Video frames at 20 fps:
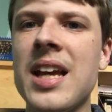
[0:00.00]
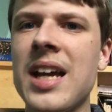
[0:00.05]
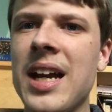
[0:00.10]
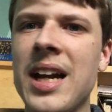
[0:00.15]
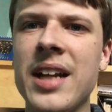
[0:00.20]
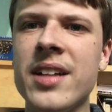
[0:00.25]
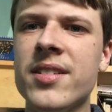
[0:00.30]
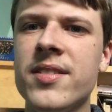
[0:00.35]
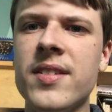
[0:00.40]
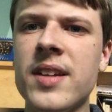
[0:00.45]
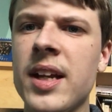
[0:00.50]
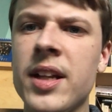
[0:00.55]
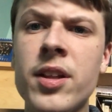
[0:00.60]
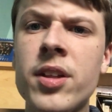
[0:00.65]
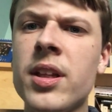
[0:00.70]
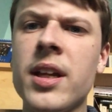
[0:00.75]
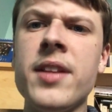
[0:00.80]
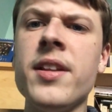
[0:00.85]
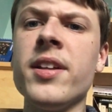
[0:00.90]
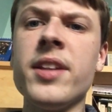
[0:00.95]
And
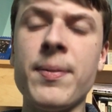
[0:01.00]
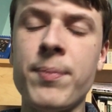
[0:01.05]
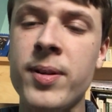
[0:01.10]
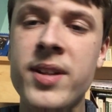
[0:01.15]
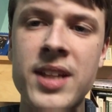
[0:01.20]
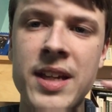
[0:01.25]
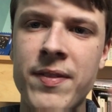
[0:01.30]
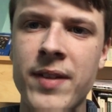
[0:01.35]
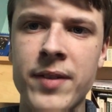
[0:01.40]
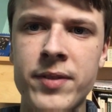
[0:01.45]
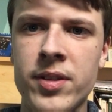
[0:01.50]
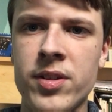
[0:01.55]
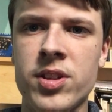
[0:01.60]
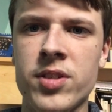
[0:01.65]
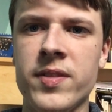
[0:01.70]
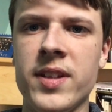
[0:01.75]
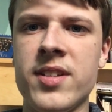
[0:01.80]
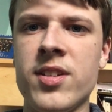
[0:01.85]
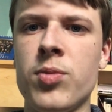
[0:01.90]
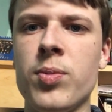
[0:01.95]
another piece of evidence
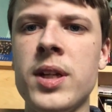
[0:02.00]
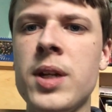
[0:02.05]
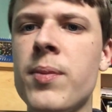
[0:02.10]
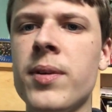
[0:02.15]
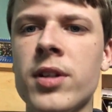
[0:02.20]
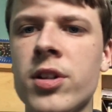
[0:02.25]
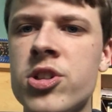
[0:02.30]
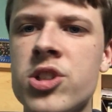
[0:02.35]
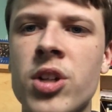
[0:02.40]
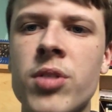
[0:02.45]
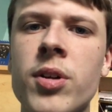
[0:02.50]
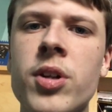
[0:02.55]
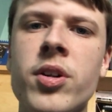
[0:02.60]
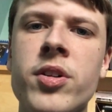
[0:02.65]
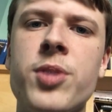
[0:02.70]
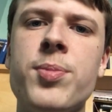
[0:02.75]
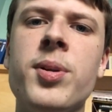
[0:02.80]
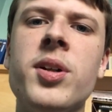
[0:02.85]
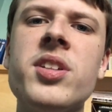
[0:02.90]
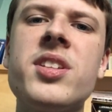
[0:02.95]
of this is when he went on Joe
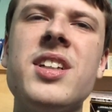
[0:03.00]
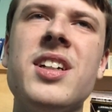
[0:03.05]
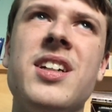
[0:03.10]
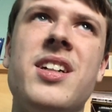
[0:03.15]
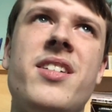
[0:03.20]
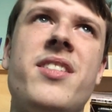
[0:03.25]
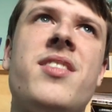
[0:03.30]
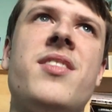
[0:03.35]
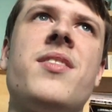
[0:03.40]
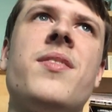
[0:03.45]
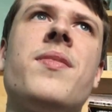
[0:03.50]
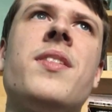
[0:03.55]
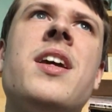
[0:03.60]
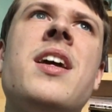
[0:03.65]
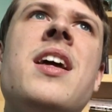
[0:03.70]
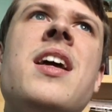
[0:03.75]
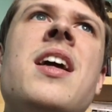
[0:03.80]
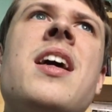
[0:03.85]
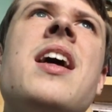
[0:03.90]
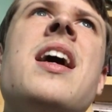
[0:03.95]
Rogan's podcast.
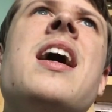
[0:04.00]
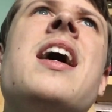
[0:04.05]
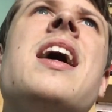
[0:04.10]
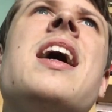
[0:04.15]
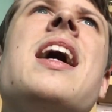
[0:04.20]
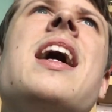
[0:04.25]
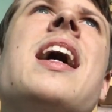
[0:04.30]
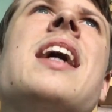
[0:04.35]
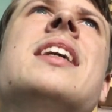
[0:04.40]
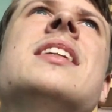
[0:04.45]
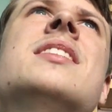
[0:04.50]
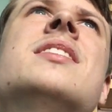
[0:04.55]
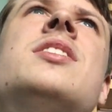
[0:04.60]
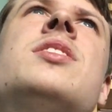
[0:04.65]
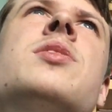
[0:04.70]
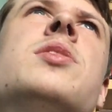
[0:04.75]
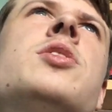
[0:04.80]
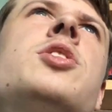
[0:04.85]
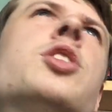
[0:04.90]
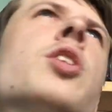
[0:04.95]

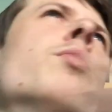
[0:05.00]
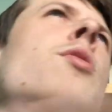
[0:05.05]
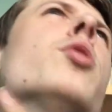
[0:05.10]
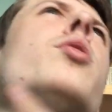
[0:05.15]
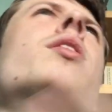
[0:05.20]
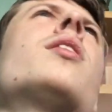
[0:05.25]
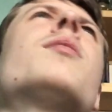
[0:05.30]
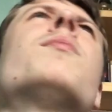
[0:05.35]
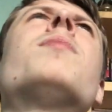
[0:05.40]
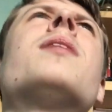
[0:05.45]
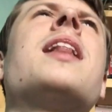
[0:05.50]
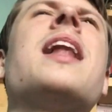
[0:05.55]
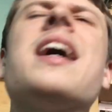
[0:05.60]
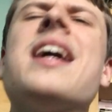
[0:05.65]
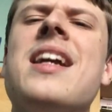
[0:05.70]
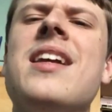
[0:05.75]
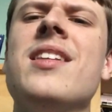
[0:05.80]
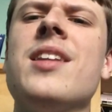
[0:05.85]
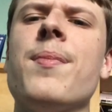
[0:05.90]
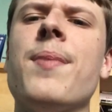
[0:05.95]
And Joe Rogan
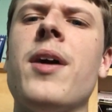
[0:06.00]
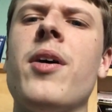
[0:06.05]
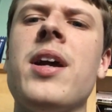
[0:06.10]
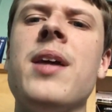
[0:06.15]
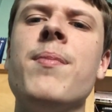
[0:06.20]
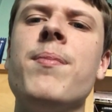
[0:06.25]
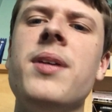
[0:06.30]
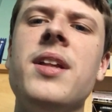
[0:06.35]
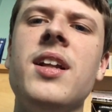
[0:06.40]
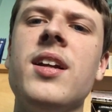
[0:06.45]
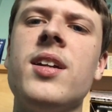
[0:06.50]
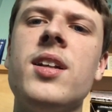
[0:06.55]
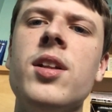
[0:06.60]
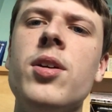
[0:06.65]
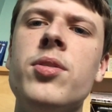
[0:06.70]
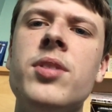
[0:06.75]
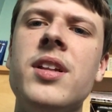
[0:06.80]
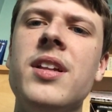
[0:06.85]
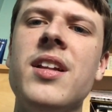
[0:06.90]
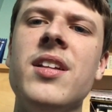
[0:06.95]
complained about him being
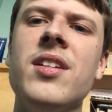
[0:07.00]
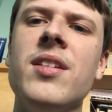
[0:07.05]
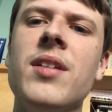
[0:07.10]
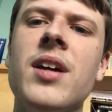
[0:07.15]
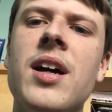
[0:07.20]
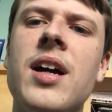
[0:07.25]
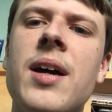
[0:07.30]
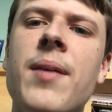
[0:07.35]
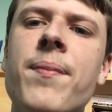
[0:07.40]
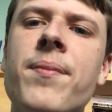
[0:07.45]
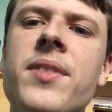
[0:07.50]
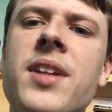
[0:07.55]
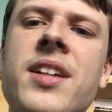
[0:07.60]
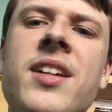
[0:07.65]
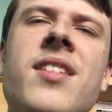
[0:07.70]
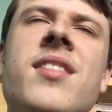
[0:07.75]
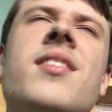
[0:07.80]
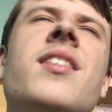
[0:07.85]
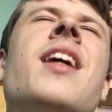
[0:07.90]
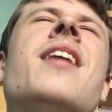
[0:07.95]
included in
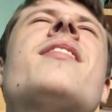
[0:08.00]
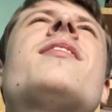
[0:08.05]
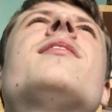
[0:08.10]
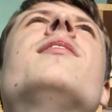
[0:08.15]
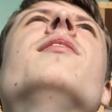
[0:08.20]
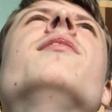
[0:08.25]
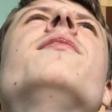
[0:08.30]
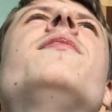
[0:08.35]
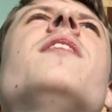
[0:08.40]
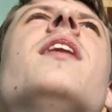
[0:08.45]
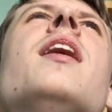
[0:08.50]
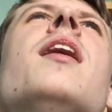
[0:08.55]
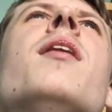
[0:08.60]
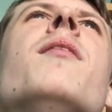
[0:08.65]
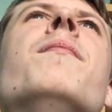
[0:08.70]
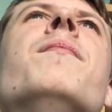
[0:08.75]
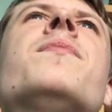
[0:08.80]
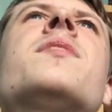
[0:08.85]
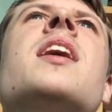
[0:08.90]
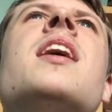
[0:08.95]
Dunning's list of
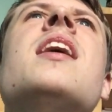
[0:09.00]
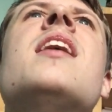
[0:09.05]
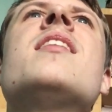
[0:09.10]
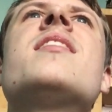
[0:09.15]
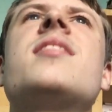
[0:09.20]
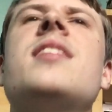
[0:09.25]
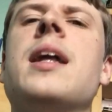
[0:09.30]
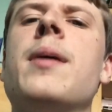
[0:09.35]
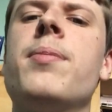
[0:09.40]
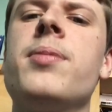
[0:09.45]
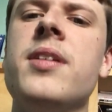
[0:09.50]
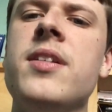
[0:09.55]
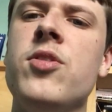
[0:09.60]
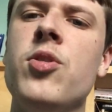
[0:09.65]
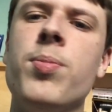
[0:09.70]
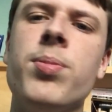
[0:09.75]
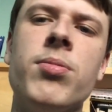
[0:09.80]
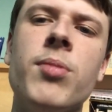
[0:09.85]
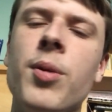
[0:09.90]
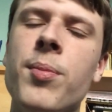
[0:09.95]
celebrities
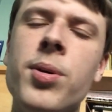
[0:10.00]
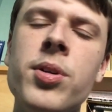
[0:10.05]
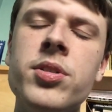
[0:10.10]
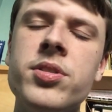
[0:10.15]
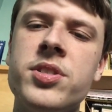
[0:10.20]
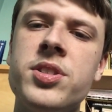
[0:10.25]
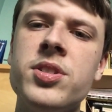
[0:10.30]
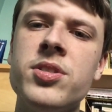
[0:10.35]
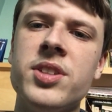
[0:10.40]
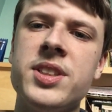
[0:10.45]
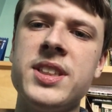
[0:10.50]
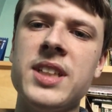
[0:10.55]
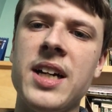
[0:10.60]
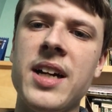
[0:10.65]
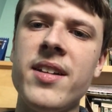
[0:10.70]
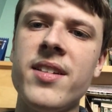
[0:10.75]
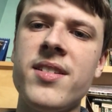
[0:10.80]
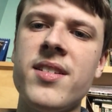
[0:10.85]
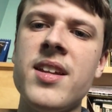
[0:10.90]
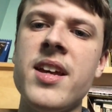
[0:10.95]
who promote
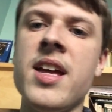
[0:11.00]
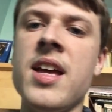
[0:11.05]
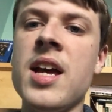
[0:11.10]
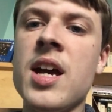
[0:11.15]
pseudoscience.